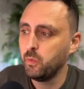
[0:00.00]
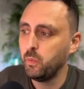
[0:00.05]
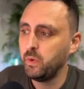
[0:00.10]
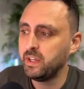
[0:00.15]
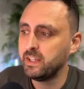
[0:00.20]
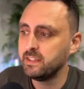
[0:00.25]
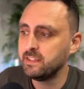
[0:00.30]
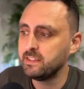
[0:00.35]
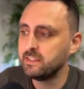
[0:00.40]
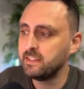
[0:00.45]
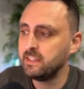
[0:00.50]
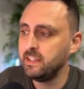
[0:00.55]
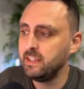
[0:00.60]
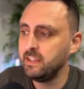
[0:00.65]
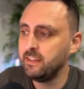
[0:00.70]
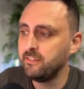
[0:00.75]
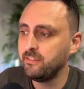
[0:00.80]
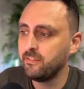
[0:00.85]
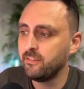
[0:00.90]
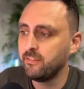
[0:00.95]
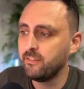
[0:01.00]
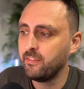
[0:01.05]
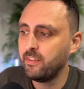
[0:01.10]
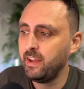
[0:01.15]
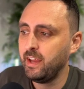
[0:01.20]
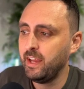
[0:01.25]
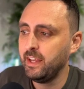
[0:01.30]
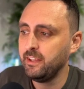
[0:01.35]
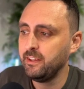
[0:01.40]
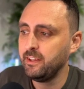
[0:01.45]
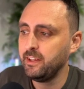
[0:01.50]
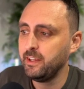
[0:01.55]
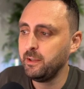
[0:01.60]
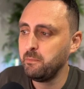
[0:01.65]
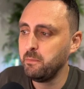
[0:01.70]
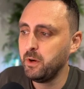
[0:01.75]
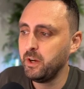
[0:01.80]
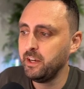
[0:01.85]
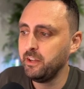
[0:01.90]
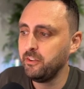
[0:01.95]
we can see annually
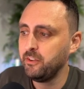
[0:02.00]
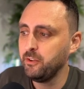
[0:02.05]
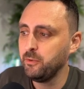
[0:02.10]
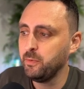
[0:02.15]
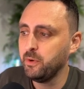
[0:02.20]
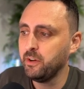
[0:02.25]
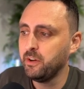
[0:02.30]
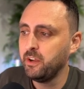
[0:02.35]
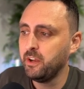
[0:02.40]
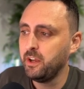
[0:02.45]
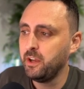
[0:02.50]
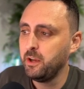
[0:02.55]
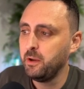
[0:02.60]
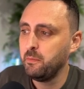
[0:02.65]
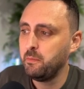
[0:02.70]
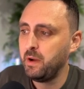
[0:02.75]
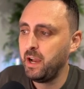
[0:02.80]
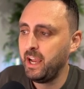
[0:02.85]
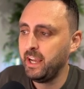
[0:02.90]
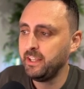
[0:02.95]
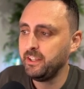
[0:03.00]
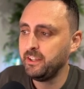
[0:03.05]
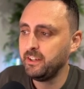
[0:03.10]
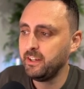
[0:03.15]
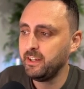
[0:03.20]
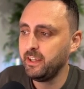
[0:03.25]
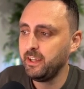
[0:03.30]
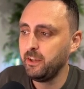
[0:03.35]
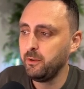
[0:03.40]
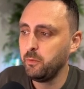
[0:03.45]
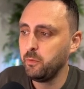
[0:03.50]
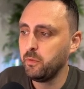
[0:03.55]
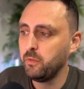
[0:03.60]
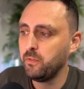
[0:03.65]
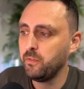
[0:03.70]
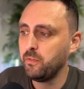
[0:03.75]
minus this one, but annually